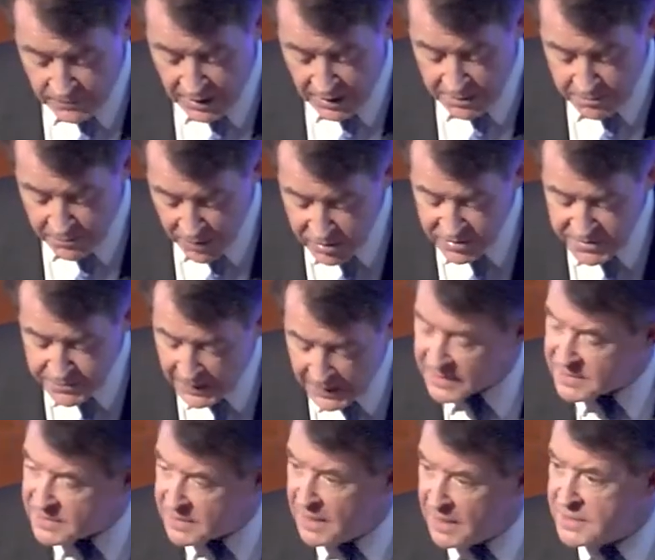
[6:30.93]
Most
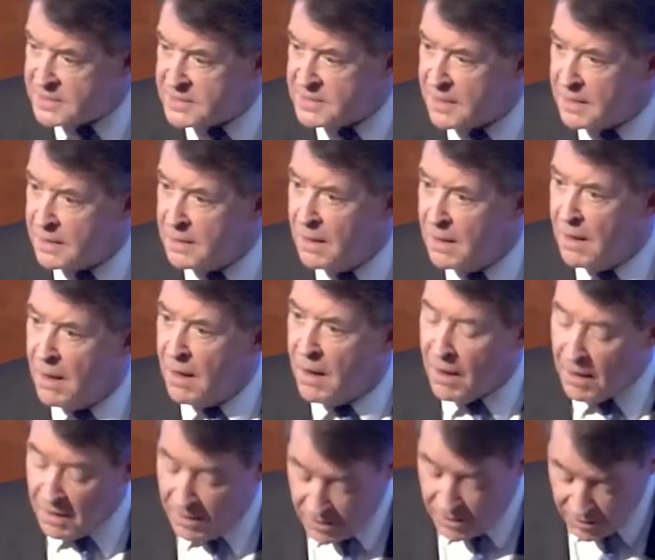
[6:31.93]
banks I see
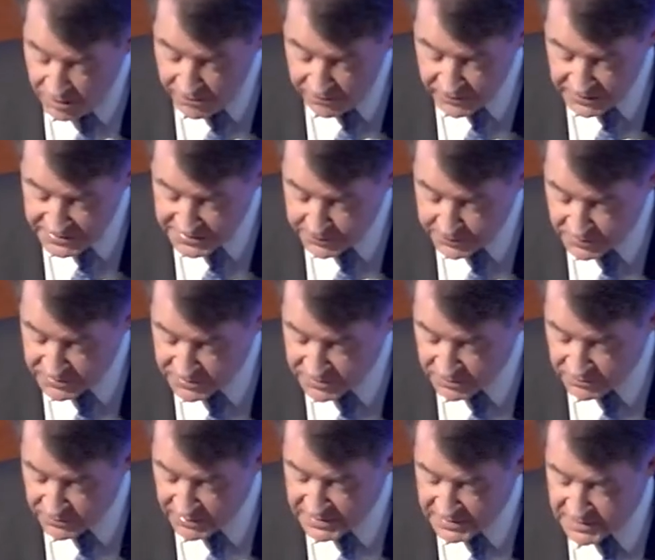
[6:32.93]
are overexposed
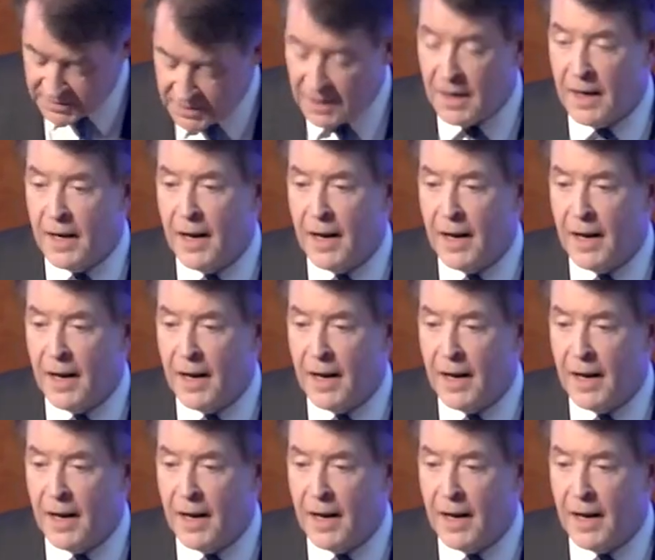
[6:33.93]
to risk